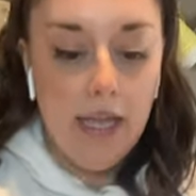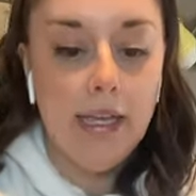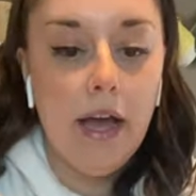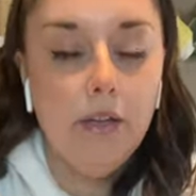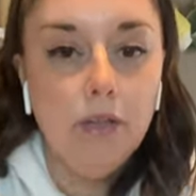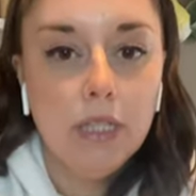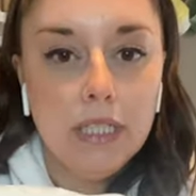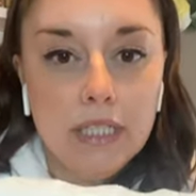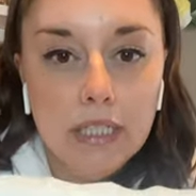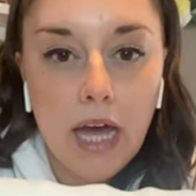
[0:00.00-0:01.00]
Now you can
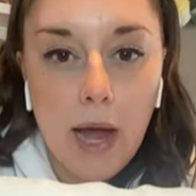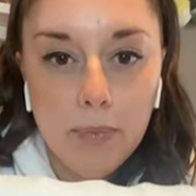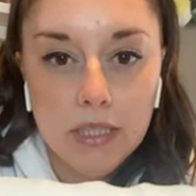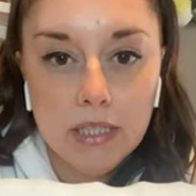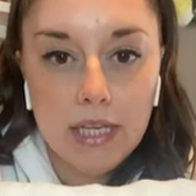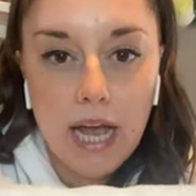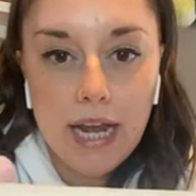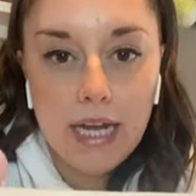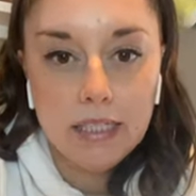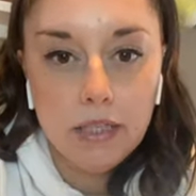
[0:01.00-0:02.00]
see the opposite side
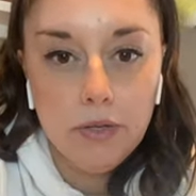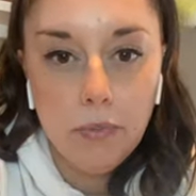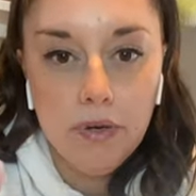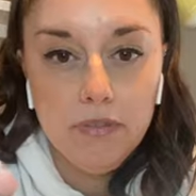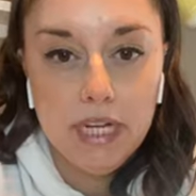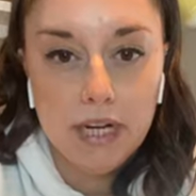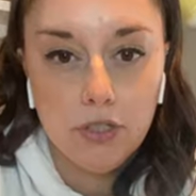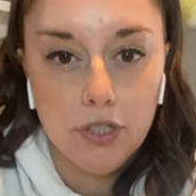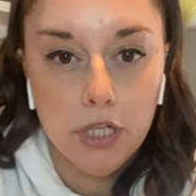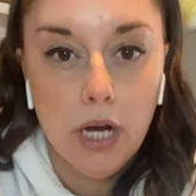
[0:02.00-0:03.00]
has a little bit of
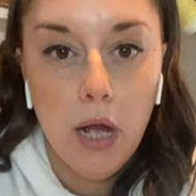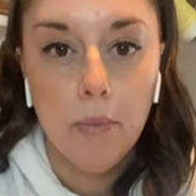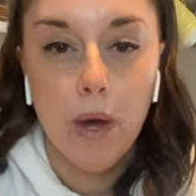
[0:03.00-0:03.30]
texture,